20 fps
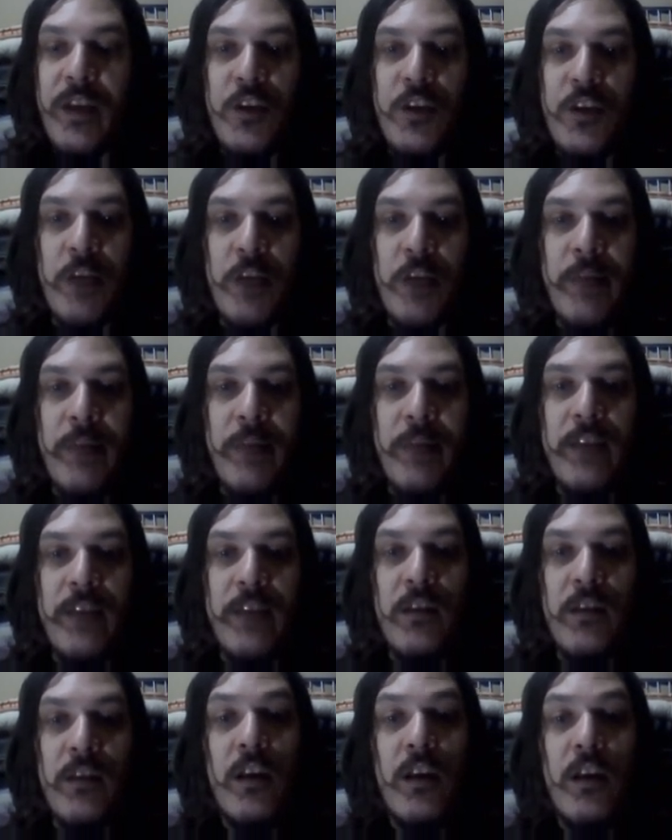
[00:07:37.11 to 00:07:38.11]
checkmate
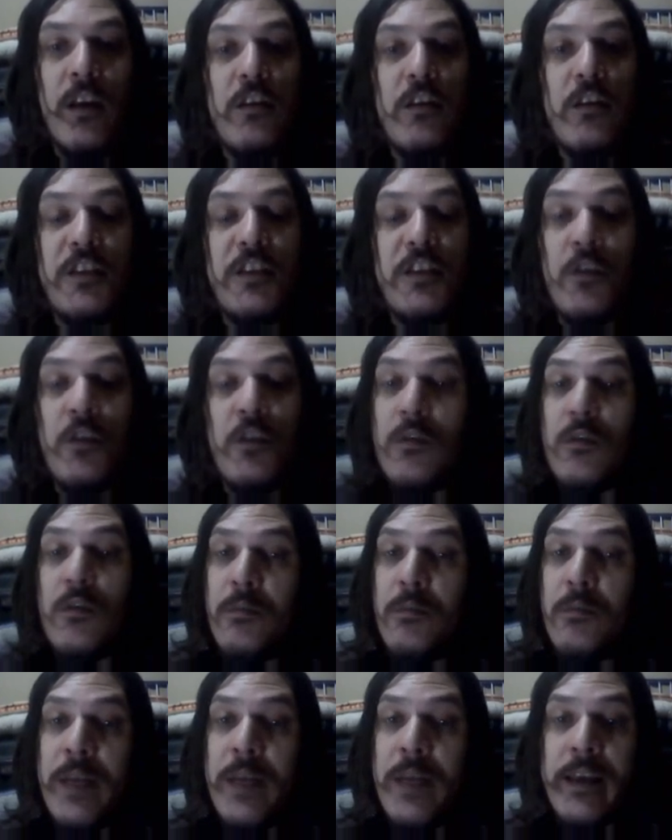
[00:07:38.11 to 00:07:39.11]
so
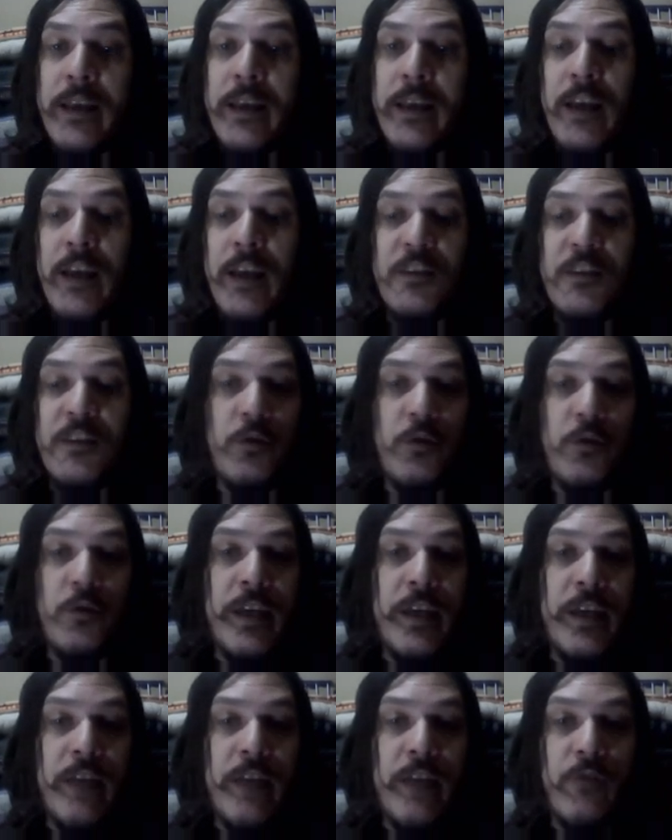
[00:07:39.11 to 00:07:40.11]
black has to
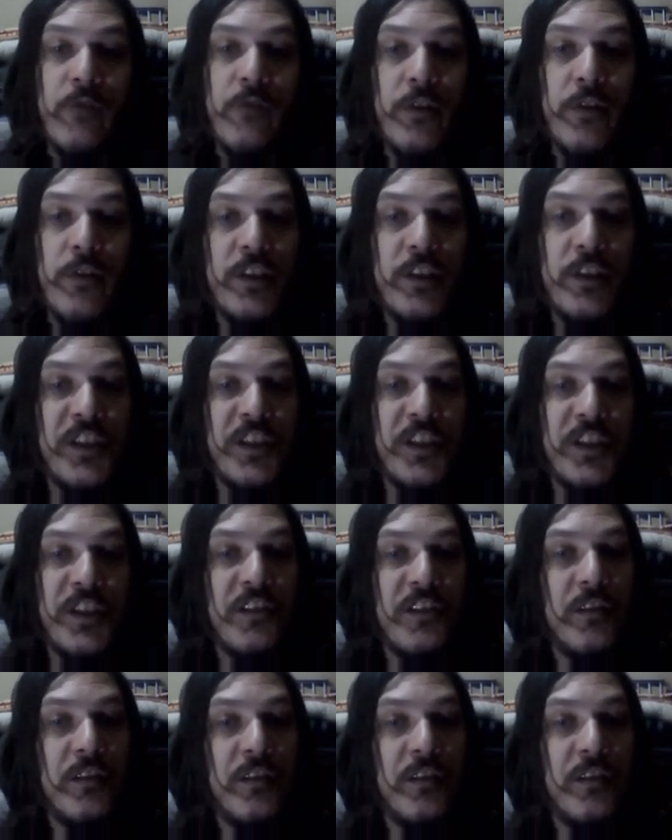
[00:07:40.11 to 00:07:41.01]
react for this